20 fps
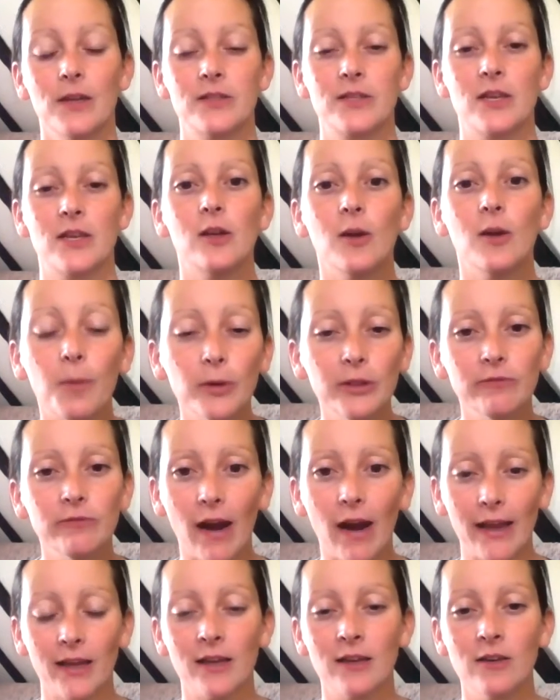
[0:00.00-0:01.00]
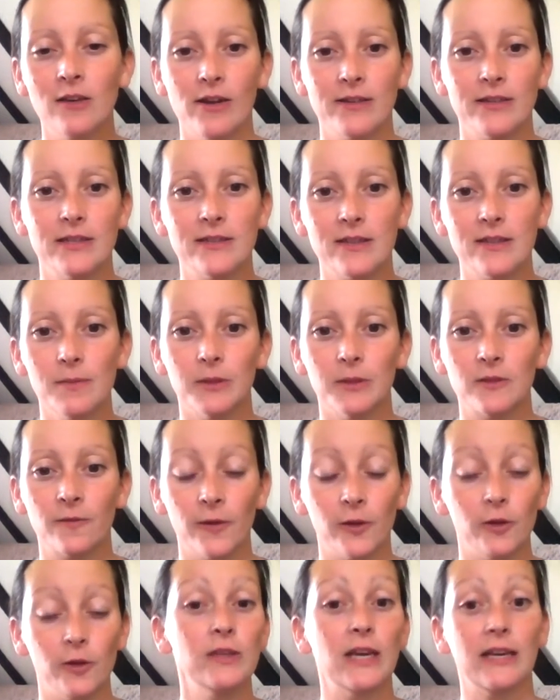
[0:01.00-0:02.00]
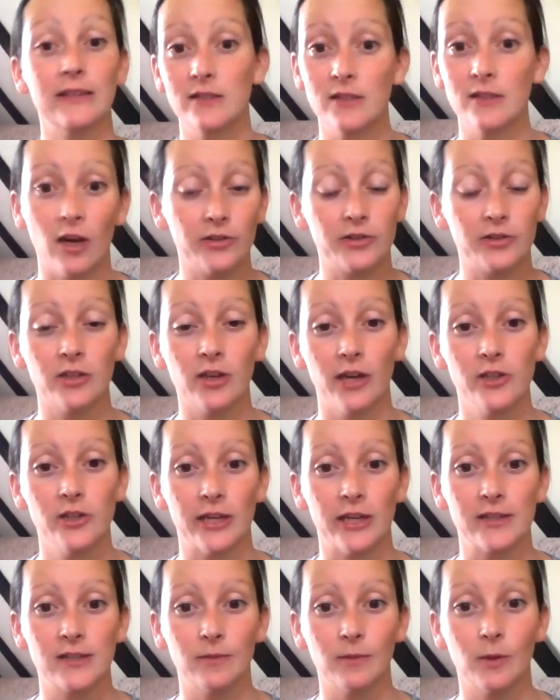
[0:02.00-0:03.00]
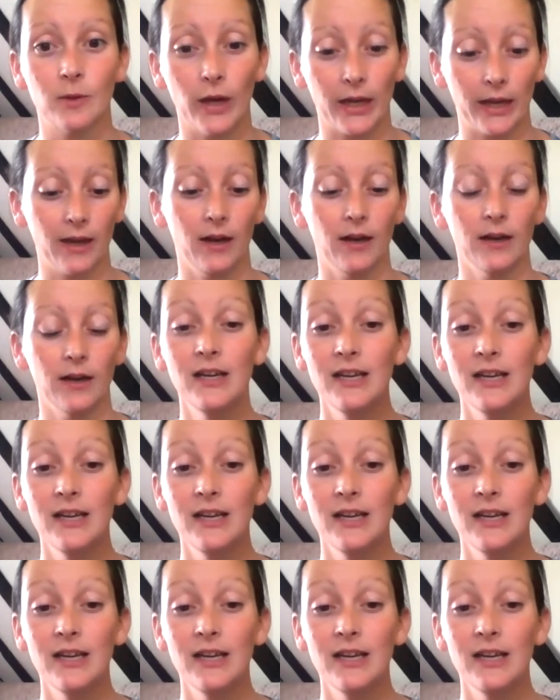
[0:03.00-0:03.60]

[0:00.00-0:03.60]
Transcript: so that your body recognizes them as food and starts to digest them quicker.